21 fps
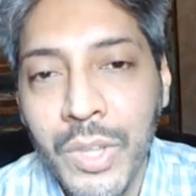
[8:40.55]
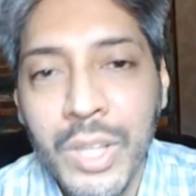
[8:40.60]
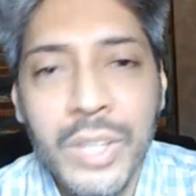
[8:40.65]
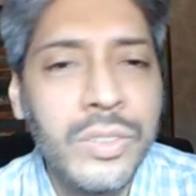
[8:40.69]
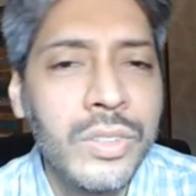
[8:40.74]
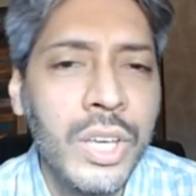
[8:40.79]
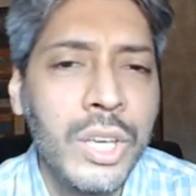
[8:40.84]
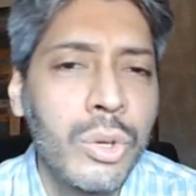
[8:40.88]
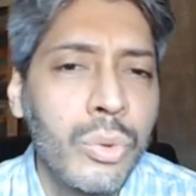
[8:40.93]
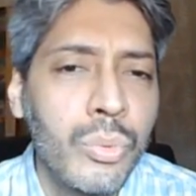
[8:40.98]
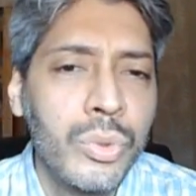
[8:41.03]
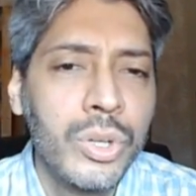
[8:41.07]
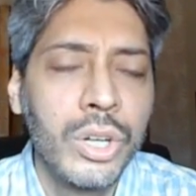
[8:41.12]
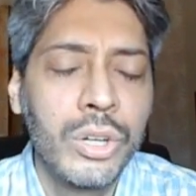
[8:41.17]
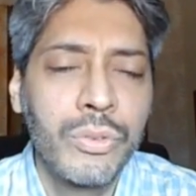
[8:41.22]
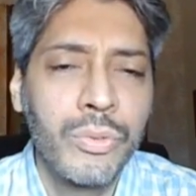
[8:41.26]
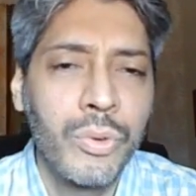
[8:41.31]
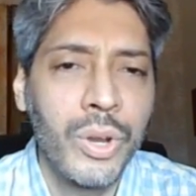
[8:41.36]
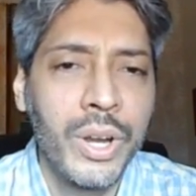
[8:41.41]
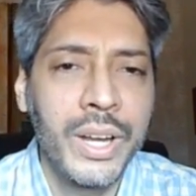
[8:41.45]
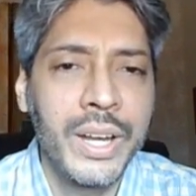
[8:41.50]
Say you worked
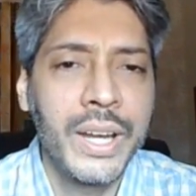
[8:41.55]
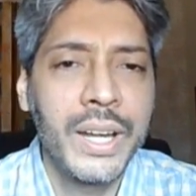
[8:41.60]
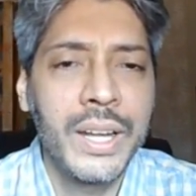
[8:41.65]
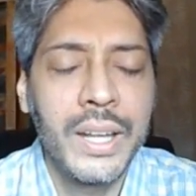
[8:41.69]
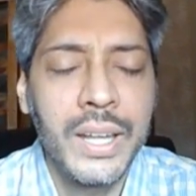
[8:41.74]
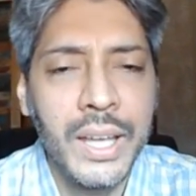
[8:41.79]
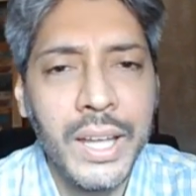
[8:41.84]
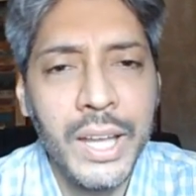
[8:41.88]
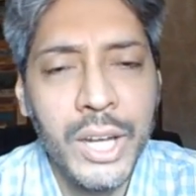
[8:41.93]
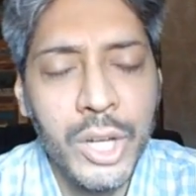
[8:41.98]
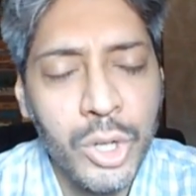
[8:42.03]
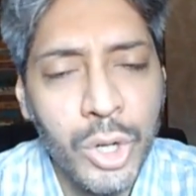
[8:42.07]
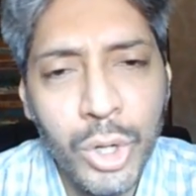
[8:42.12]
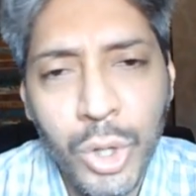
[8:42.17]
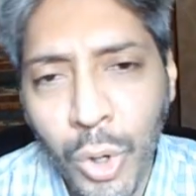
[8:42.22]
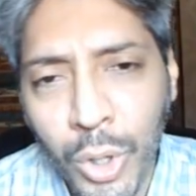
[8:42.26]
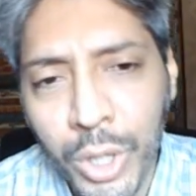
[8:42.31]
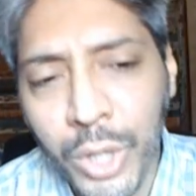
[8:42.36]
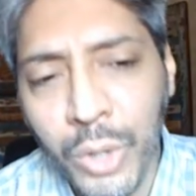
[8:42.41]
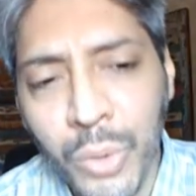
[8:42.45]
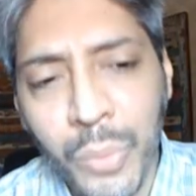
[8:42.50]
for an edtech and you're
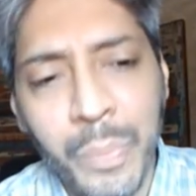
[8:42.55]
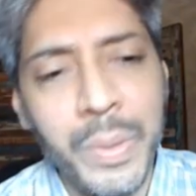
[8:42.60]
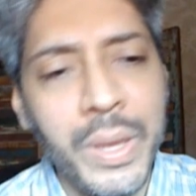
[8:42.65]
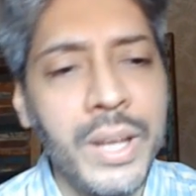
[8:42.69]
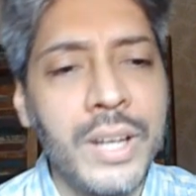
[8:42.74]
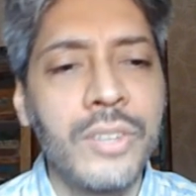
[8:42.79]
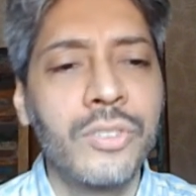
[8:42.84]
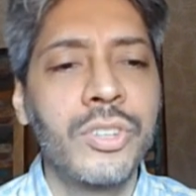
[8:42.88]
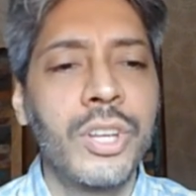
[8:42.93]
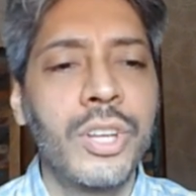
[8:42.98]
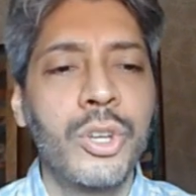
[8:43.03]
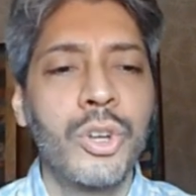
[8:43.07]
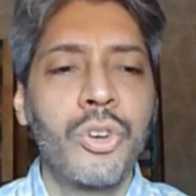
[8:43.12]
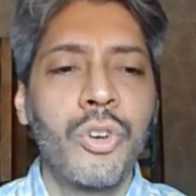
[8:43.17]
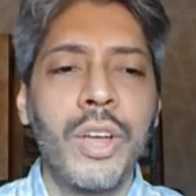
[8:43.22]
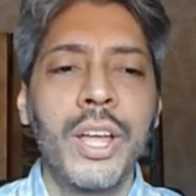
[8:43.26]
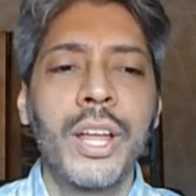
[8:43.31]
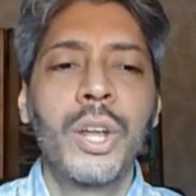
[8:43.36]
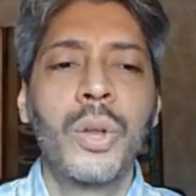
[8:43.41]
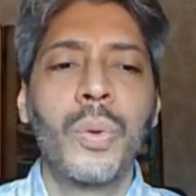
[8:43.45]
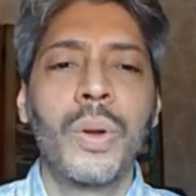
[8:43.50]
talking to parents and you're
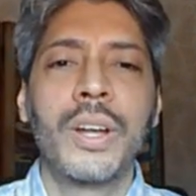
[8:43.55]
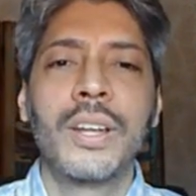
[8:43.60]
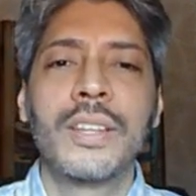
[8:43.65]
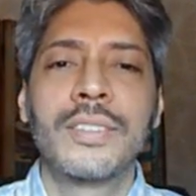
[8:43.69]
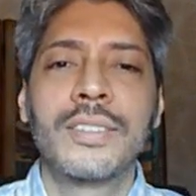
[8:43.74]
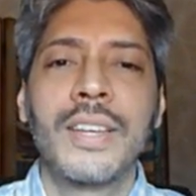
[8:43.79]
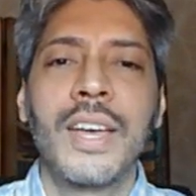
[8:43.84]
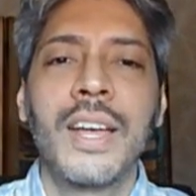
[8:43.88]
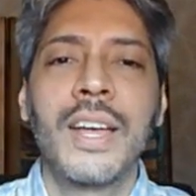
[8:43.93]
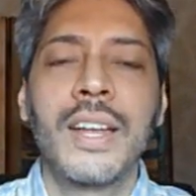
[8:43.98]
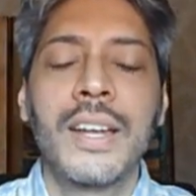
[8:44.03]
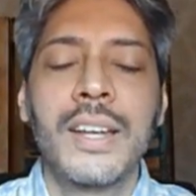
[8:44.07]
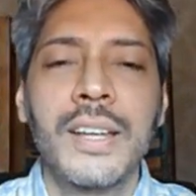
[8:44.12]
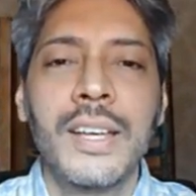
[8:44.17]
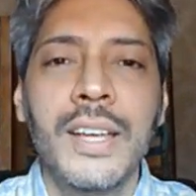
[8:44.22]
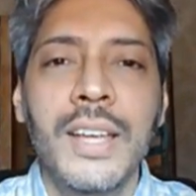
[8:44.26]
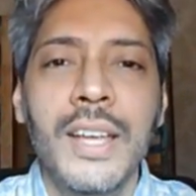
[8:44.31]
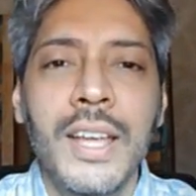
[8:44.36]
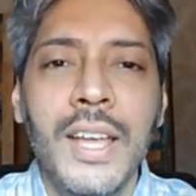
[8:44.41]
trying to understand